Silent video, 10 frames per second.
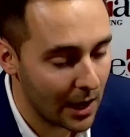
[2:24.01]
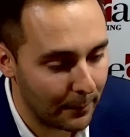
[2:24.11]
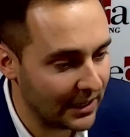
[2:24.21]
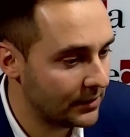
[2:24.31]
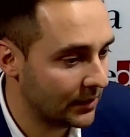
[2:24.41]

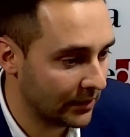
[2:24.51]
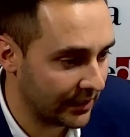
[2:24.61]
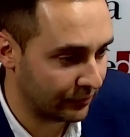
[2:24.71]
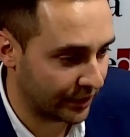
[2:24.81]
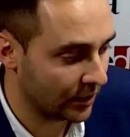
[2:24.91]
Basically,
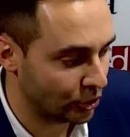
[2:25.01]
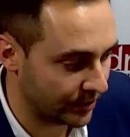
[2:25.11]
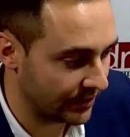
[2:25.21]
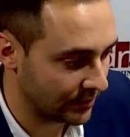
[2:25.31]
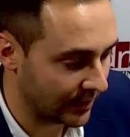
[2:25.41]
every
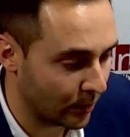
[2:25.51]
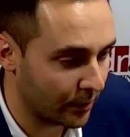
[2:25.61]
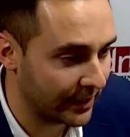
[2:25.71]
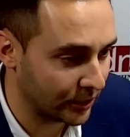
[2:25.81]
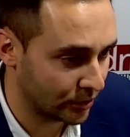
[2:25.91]
country, they want to
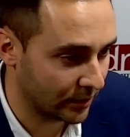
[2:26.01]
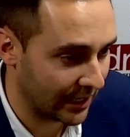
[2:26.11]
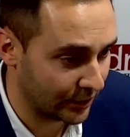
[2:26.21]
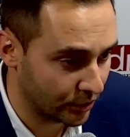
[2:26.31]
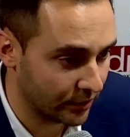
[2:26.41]
make sure
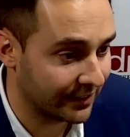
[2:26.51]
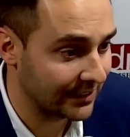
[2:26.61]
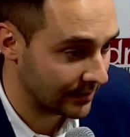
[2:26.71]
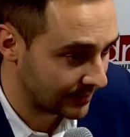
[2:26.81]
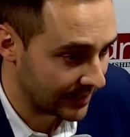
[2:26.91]
that your
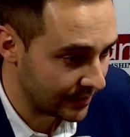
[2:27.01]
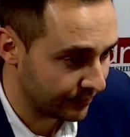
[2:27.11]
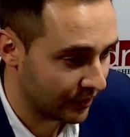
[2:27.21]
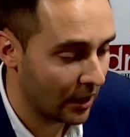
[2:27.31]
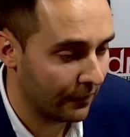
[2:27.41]
device is
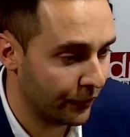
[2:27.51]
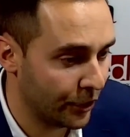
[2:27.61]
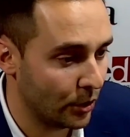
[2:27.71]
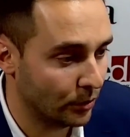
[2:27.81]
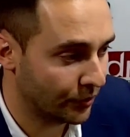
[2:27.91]
safe for
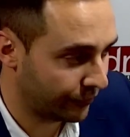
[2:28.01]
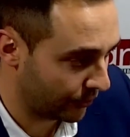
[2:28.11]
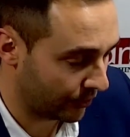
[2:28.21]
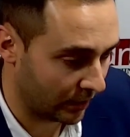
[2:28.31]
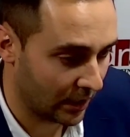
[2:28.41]
use
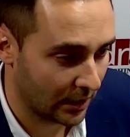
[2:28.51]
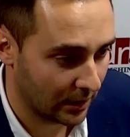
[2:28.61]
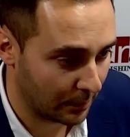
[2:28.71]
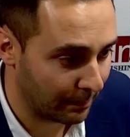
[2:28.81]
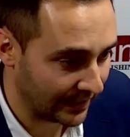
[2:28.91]
for
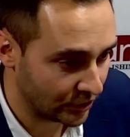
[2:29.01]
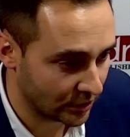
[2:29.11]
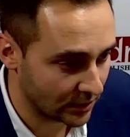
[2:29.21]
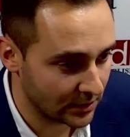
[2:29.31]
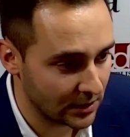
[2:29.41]

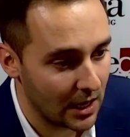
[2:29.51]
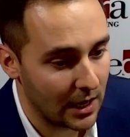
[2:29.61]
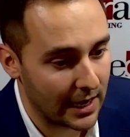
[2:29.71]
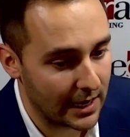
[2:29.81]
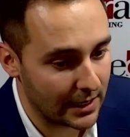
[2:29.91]
patients
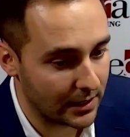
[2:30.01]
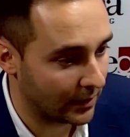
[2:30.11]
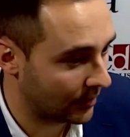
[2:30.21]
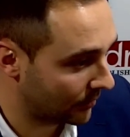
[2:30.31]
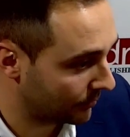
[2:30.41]
and
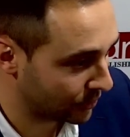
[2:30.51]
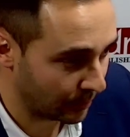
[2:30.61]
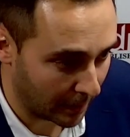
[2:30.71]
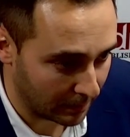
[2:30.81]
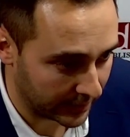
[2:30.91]
the
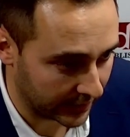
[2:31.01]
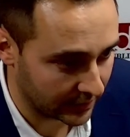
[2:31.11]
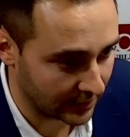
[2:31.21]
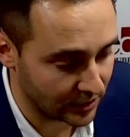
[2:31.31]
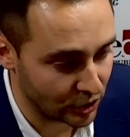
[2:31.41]
public.
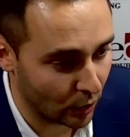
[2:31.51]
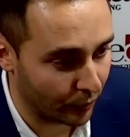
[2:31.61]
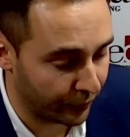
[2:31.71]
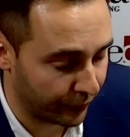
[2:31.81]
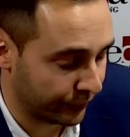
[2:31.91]
And so
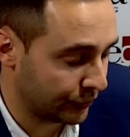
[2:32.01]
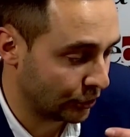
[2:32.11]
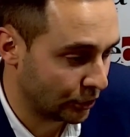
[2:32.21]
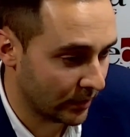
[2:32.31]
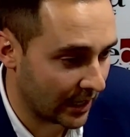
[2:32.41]
to
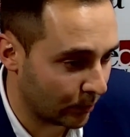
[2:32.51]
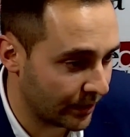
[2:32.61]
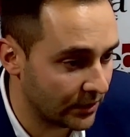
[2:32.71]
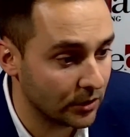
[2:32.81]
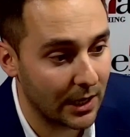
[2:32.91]
do that, we
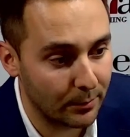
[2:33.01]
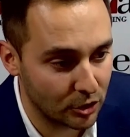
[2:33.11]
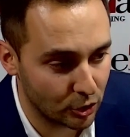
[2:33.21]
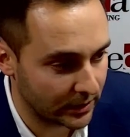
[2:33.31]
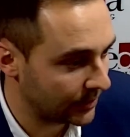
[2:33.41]
need to
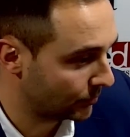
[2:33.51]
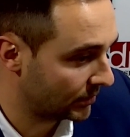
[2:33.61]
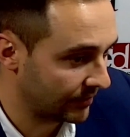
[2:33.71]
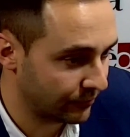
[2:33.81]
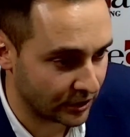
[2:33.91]
demonstrate with
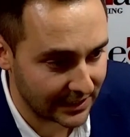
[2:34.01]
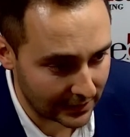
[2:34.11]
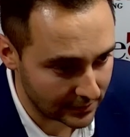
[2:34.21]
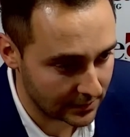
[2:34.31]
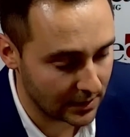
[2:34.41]
different
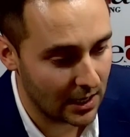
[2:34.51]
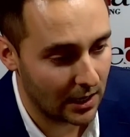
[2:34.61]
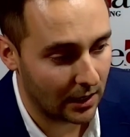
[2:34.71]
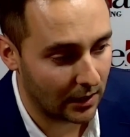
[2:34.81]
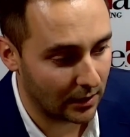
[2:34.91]
tests
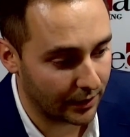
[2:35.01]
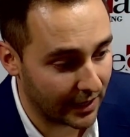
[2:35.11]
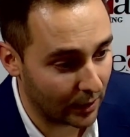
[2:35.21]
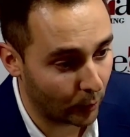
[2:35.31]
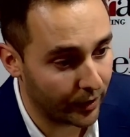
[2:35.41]

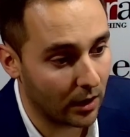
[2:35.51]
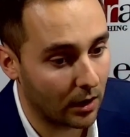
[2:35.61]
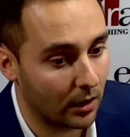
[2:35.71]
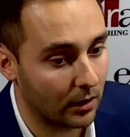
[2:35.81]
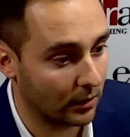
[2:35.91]
that we
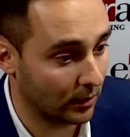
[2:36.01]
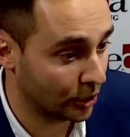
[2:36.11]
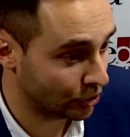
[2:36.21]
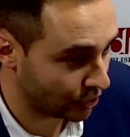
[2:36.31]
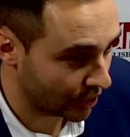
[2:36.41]
are
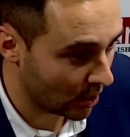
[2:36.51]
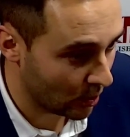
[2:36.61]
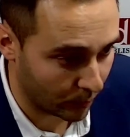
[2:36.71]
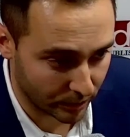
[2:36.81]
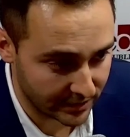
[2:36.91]
good to go,
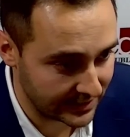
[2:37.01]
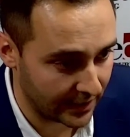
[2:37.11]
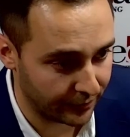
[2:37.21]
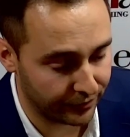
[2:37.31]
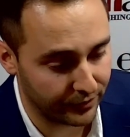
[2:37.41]
we're
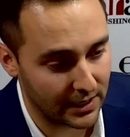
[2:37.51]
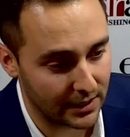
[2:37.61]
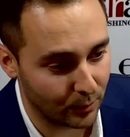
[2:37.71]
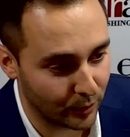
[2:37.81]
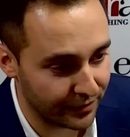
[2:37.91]
safe,
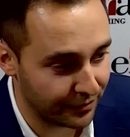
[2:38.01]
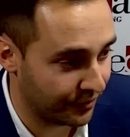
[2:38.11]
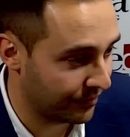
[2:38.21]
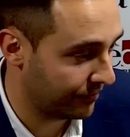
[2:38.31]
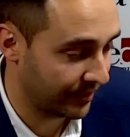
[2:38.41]
and
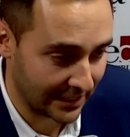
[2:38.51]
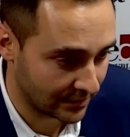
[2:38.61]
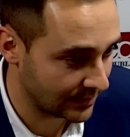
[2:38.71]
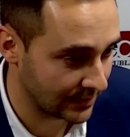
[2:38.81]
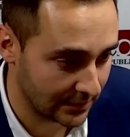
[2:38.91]
we've
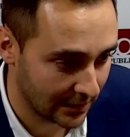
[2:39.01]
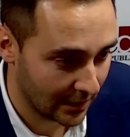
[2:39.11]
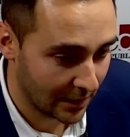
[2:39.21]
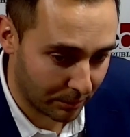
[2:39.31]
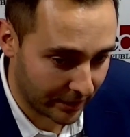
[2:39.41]
tested
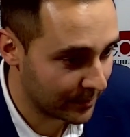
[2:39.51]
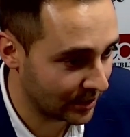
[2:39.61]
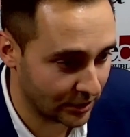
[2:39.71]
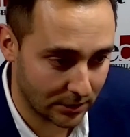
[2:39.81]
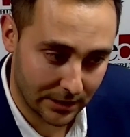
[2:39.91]
pretty
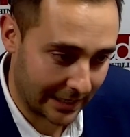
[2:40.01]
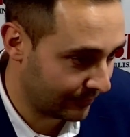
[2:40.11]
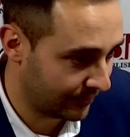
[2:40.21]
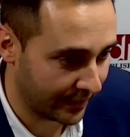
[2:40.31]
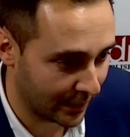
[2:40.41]
much
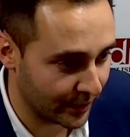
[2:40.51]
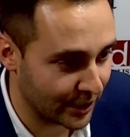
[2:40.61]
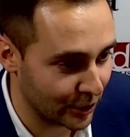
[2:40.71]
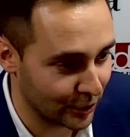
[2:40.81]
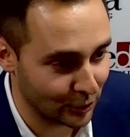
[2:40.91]
everything we
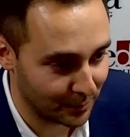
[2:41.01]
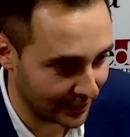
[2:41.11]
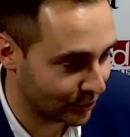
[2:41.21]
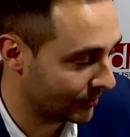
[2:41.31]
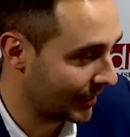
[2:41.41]
could to
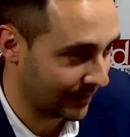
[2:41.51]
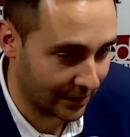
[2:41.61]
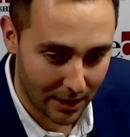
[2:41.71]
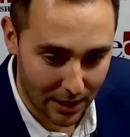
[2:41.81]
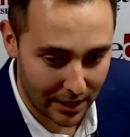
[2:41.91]
make sure that
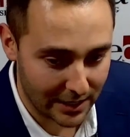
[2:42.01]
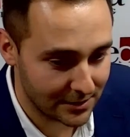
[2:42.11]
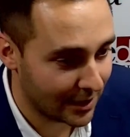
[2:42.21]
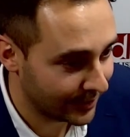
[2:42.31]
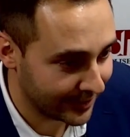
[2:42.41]
it's
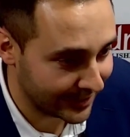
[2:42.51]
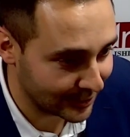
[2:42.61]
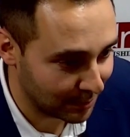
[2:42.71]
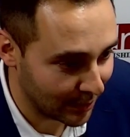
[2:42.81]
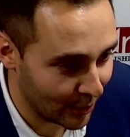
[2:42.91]
not going to
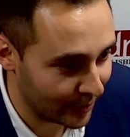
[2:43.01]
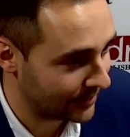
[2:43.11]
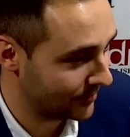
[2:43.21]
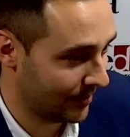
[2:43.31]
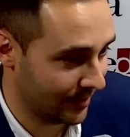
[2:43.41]
explode,
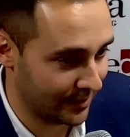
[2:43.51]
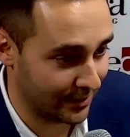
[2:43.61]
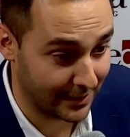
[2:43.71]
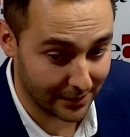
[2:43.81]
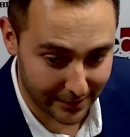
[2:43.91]
it's not going to
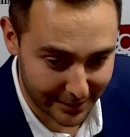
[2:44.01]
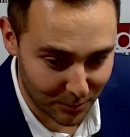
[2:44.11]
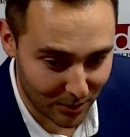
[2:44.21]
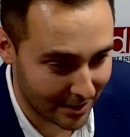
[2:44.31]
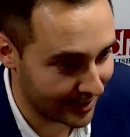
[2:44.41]
kill
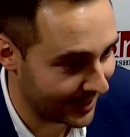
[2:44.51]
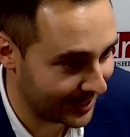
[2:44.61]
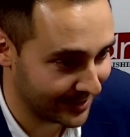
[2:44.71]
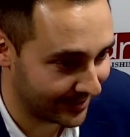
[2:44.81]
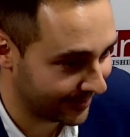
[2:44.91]
anyone,
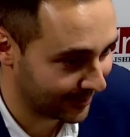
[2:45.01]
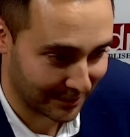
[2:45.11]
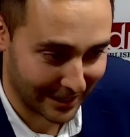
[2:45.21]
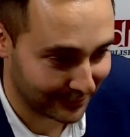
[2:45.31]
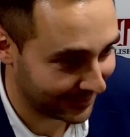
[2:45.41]
and
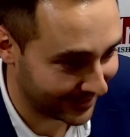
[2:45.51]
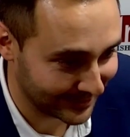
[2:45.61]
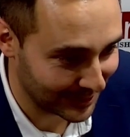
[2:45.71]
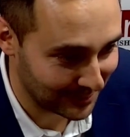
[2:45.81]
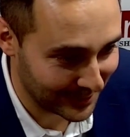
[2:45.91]

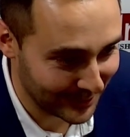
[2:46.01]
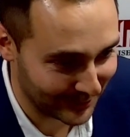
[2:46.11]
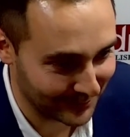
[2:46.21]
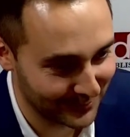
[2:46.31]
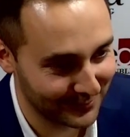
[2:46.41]
everything's going to be good.